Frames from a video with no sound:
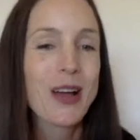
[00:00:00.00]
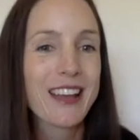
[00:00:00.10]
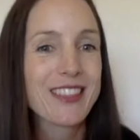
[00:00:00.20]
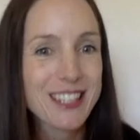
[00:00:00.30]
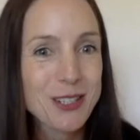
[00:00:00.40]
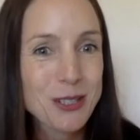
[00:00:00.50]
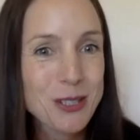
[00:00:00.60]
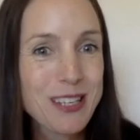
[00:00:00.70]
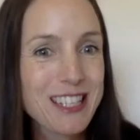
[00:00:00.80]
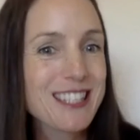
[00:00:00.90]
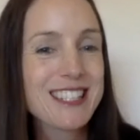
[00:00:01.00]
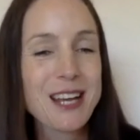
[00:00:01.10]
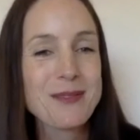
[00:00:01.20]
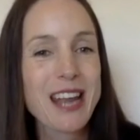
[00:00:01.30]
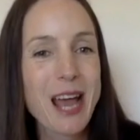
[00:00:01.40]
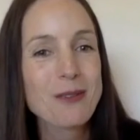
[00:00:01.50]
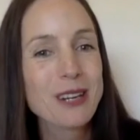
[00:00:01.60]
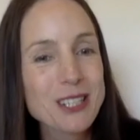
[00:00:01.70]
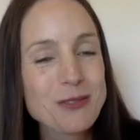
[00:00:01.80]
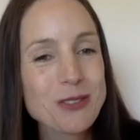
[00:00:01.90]
out there, Dr. Peirson. I mean, how
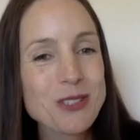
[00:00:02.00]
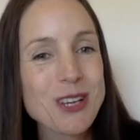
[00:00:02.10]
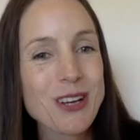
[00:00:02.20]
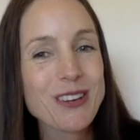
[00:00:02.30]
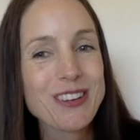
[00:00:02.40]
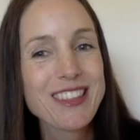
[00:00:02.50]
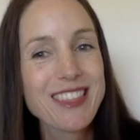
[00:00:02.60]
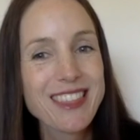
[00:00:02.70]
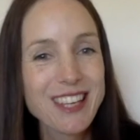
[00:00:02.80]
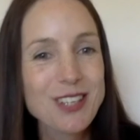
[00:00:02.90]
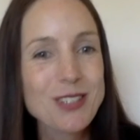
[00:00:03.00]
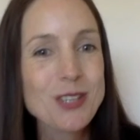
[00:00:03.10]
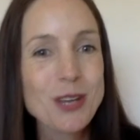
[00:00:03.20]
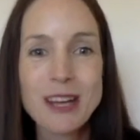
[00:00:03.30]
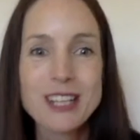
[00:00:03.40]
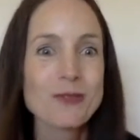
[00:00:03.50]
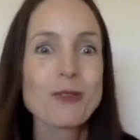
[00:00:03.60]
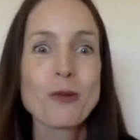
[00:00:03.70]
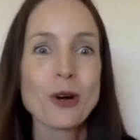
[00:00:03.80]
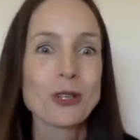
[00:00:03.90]
wonderful. So thank you so much for
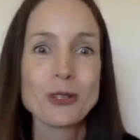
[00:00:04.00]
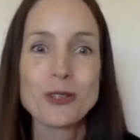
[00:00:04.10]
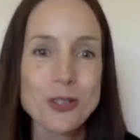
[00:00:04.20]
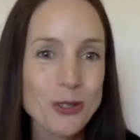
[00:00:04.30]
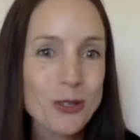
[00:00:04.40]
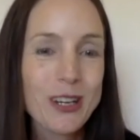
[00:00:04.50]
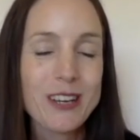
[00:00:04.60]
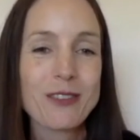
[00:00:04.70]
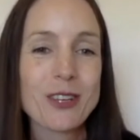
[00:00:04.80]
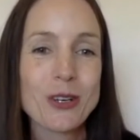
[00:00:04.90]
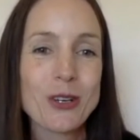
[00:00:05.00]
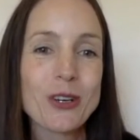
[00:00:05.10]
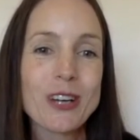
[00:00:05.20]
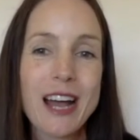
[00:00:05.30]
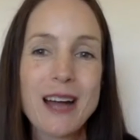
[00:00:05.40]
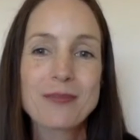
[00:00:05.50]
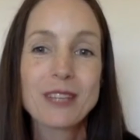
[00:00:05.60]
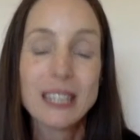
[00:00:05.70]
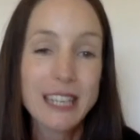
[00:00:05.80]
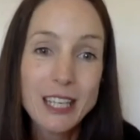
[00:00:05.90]
what you do and for your
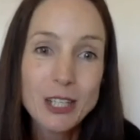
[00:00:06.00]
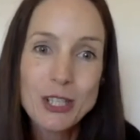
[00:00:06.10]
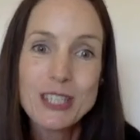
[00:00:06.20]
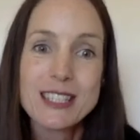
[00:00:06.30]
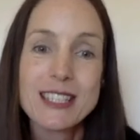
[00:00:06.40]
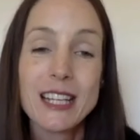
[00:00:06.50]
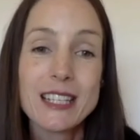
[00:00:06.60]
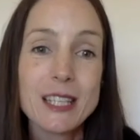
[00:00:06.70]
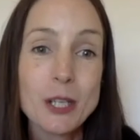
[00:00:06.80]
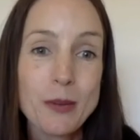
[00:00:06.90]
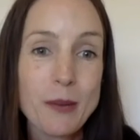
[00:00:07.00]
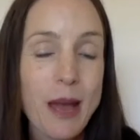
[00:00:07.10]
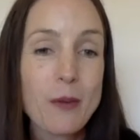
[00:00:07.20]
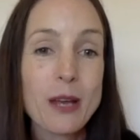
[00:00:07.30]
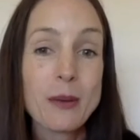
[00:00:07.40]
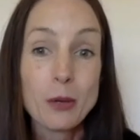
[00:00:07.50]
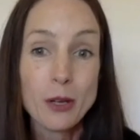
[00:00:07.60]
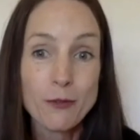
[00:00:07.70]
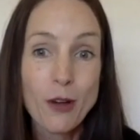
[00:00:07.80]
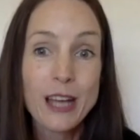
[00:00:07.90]
clinic. Can you just tell us a little bit about where people can
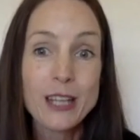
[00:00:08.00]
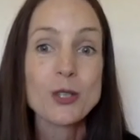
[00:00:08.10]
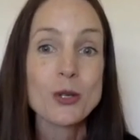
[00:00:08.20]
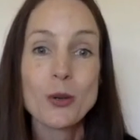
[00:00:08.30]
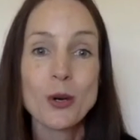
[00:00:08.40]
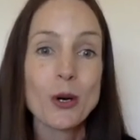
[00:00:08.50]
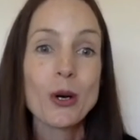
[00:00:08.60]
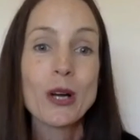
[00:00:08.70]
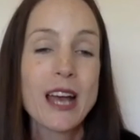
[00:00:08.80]
find you, or